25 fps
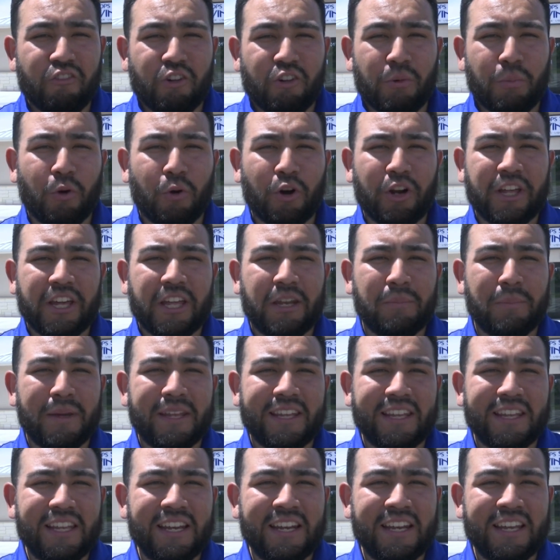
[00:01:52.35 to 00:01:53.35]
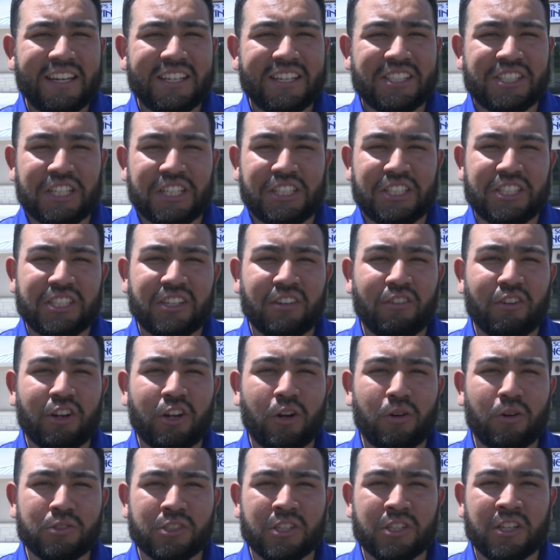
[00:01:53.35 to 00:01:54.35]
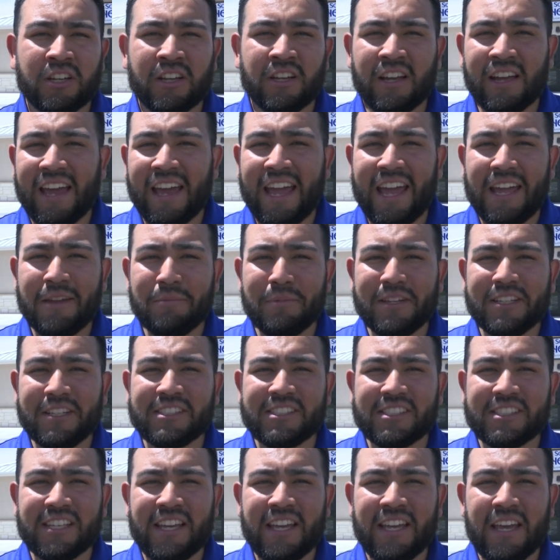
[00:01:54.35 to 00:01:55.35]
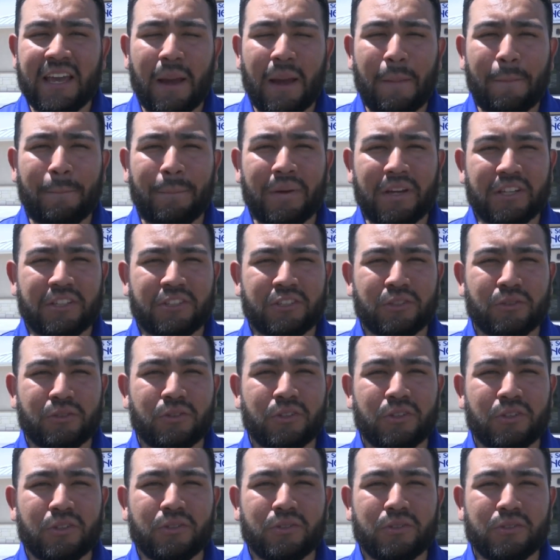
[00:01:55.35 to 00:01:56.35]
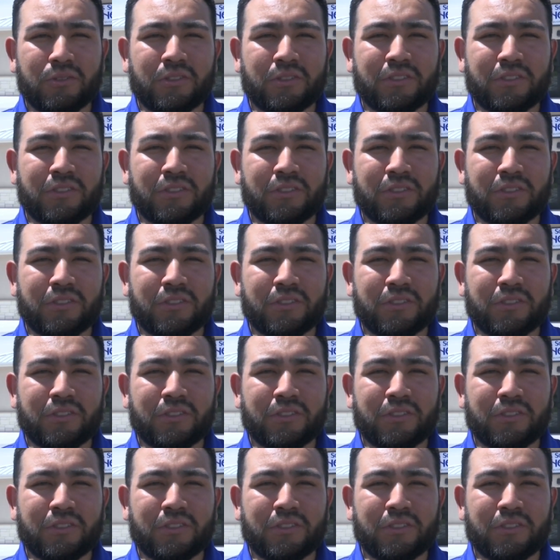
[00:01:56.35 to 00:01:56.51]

Reporting in Midland, Jesse Zaragoza, ABC Big 2 News.